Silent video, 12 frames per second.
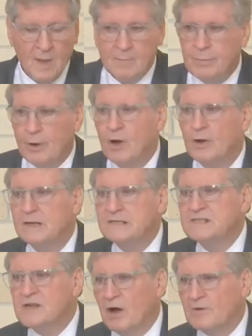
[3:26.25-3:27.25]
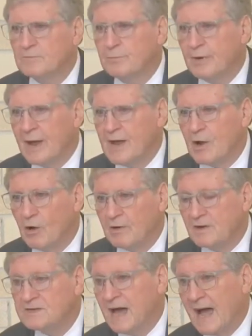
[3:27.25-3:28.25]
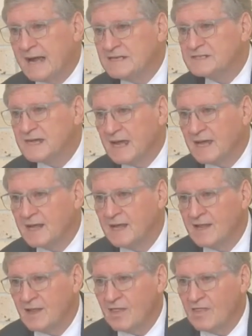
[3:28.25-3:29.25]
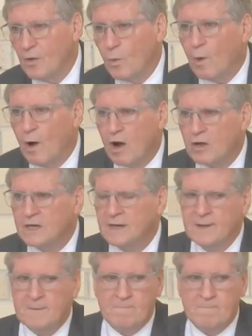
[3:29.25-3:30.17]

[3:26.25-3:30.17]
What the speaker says: Paul is not prioritizing the walk.